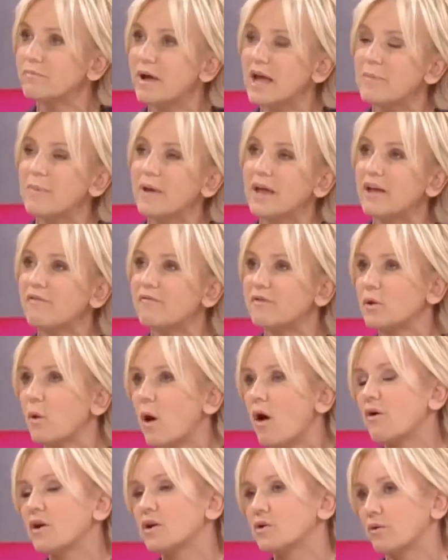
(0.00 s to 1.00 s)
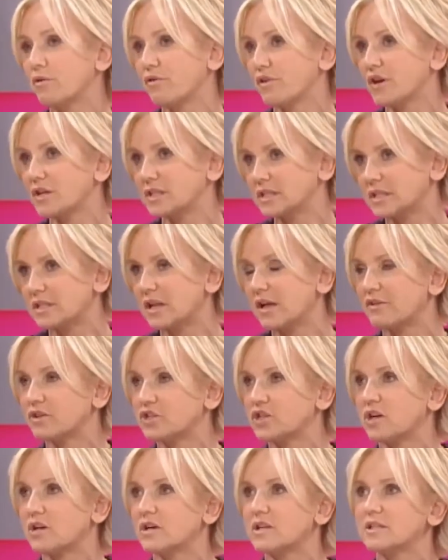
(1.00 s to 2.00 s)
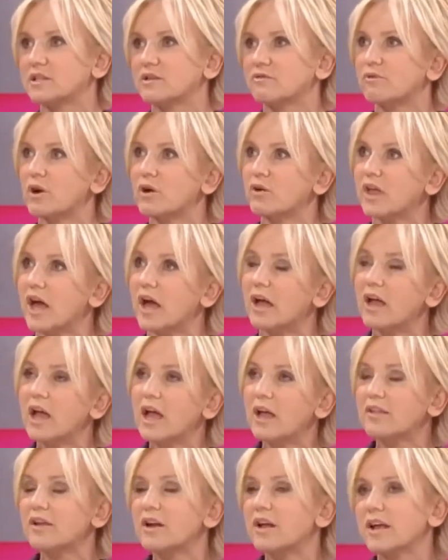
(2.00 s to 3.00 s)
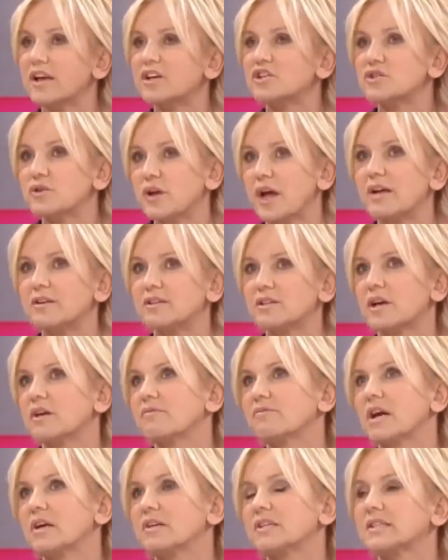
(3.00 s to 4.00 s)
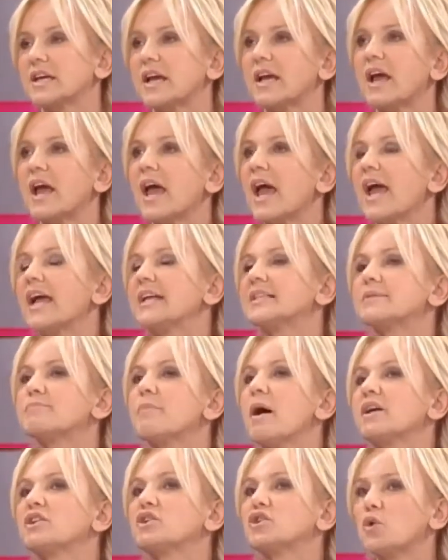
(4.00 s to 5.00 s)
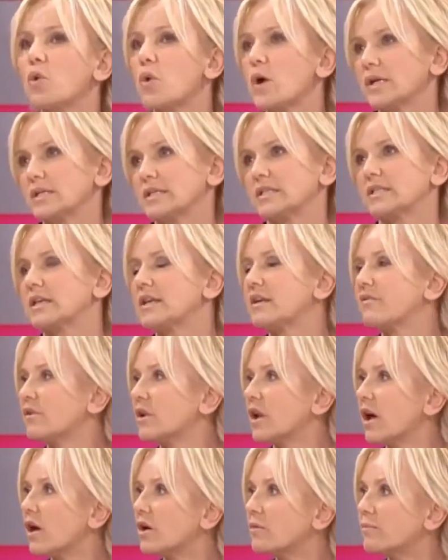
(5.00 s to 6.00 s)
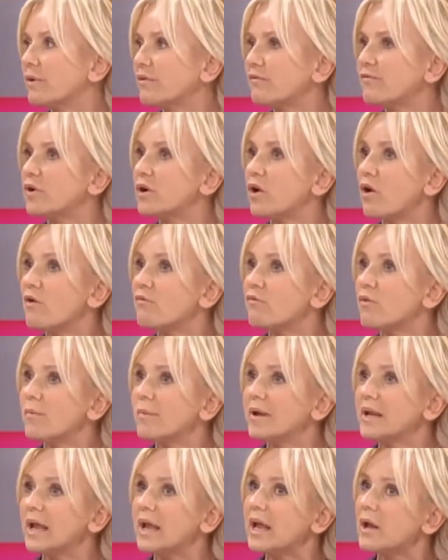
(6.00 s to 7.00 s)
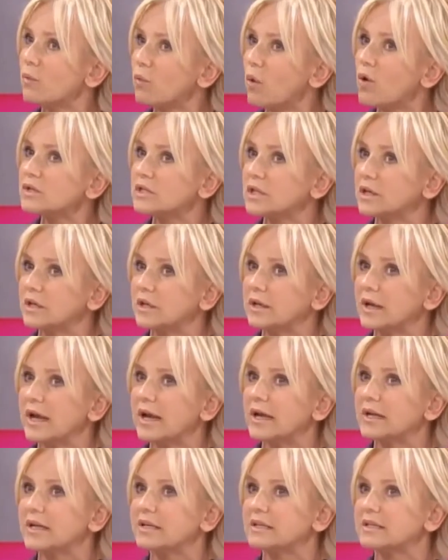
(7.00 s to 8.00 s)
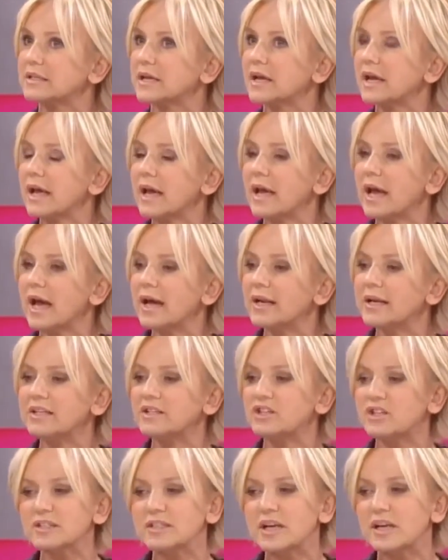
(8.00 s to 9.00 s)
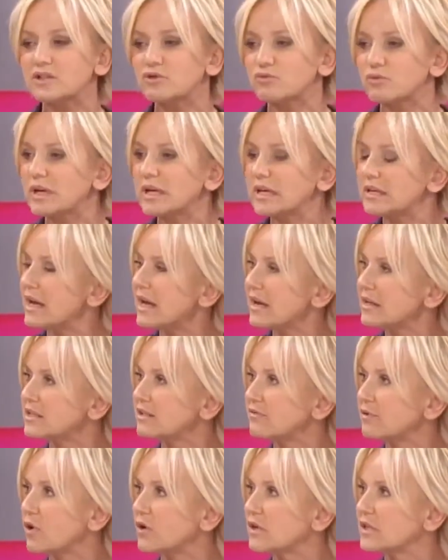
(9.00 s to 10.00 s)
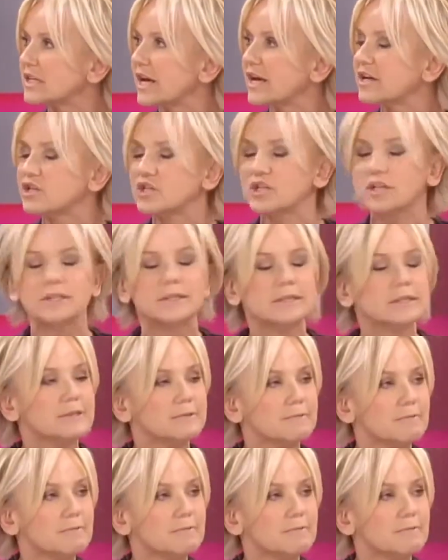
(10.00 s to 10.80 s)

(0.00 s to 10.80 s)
maybe if you are in your 30s, like the journalist that wrote that, then I guess you can turn around and say, it's my choice to live alone. But for a lot of women, it wasn't, and it just has really negative connotations.